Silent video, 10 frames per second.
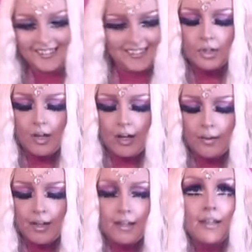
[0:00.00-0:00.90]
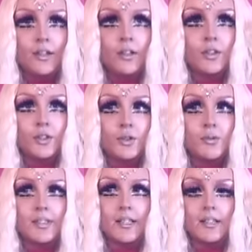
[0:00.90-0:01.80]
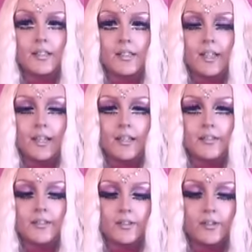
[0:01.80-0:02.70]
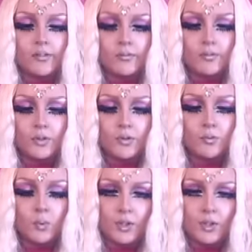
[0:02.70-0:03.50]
So how I use this is to,